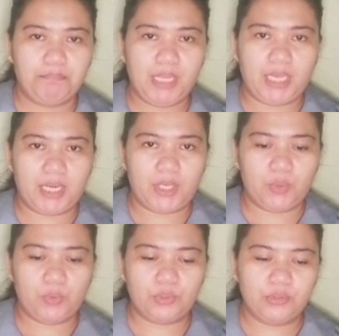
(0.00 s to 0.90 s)

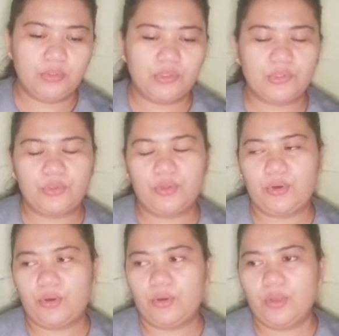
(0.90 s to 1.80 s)
period.
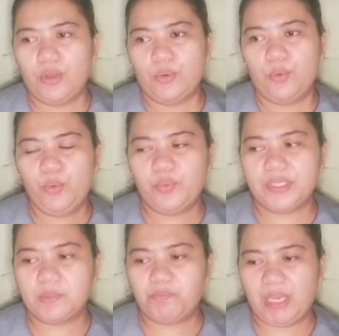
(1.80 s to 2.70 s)
So, when we
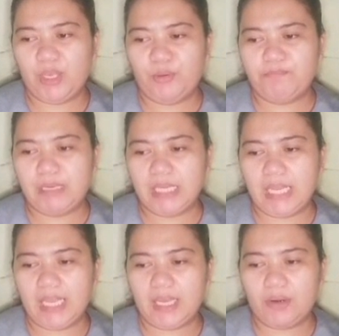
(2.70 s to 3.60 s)
speak of
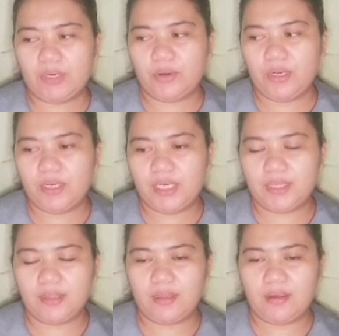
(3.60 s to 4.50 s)
Pangaea or all
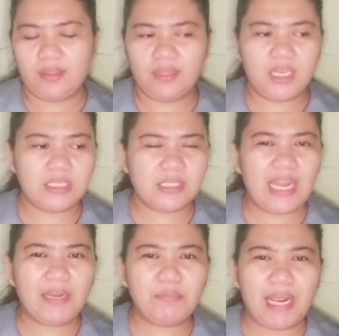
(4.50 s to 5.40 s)
Earth, these
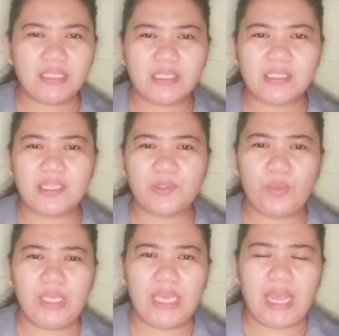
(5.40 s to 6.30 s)
land masses that
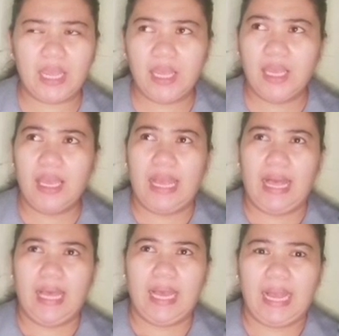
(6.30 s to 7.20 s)
we
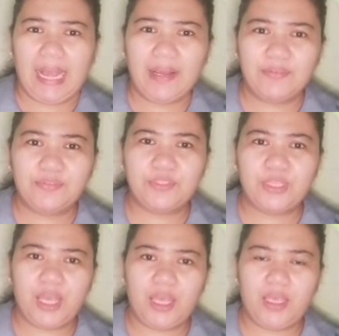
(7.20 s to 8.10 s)
have
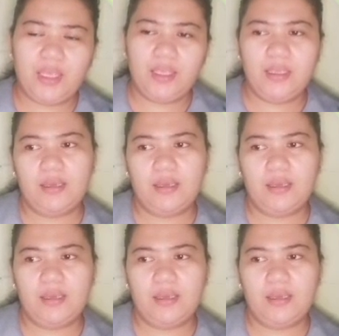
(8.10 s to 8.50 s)
today